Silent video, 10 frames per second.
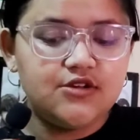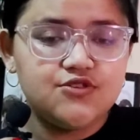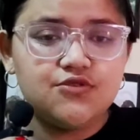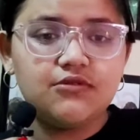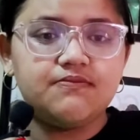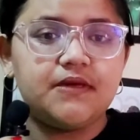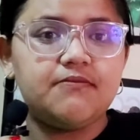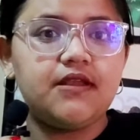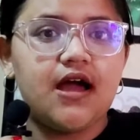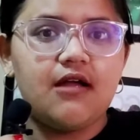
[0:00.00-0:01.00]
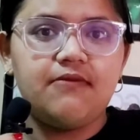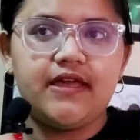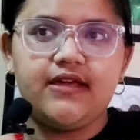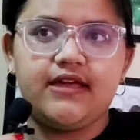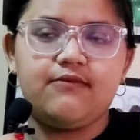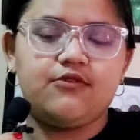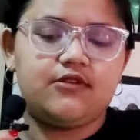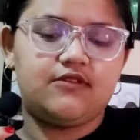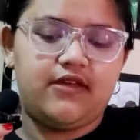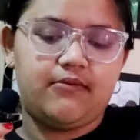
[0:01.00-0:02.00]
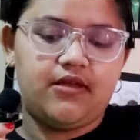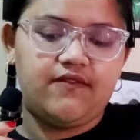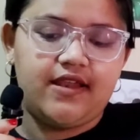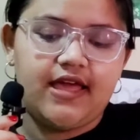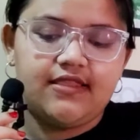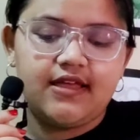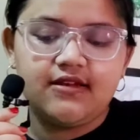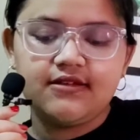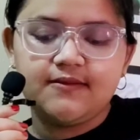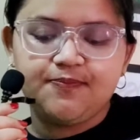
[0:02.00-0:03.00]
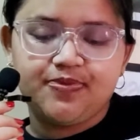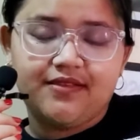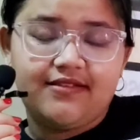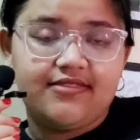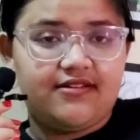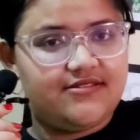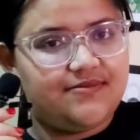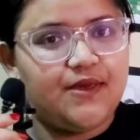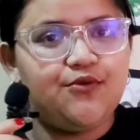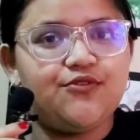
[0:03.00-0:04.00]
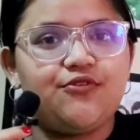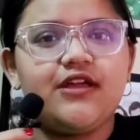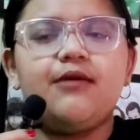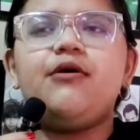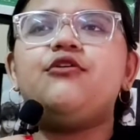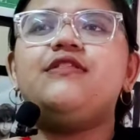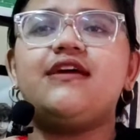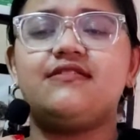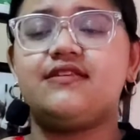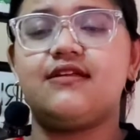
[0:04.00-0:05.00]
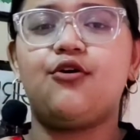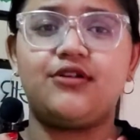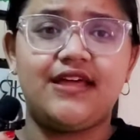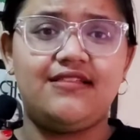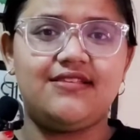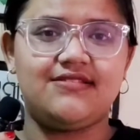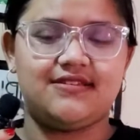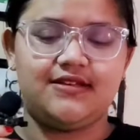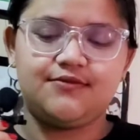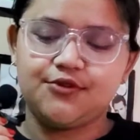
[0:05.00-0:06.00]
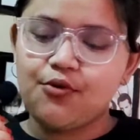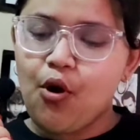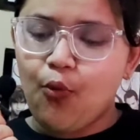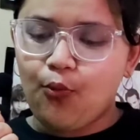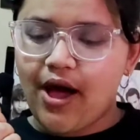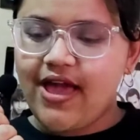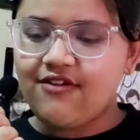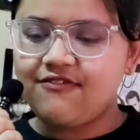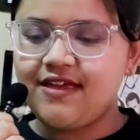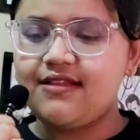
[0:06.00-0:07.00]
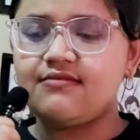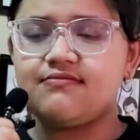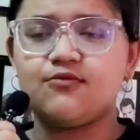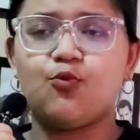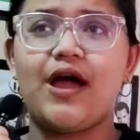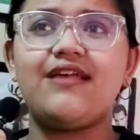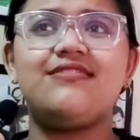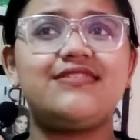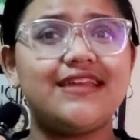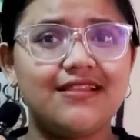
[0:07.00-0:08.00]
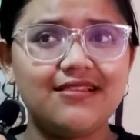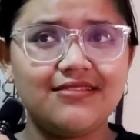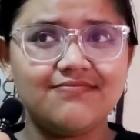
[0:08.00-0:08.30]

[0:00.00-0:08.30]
So people are playing games on the same level, and then there is me who is talking about authenticity. So why I feel, why I still